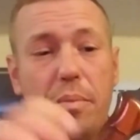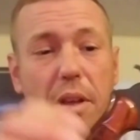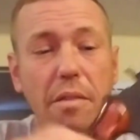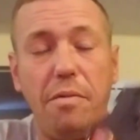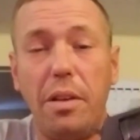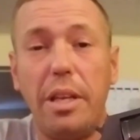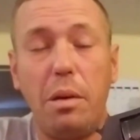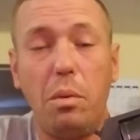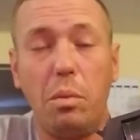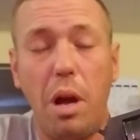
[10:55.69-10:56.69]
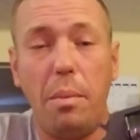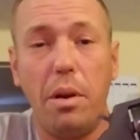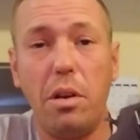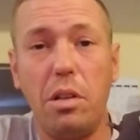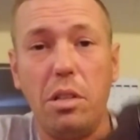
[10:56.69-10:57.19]
and filling it with rubber
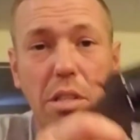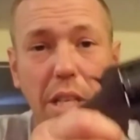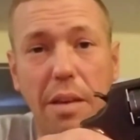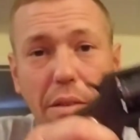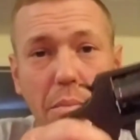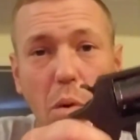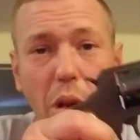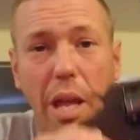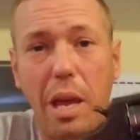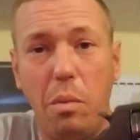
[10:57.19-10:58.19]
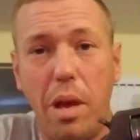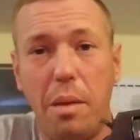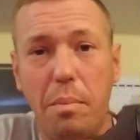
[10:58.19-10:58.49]
to give it more lightweight.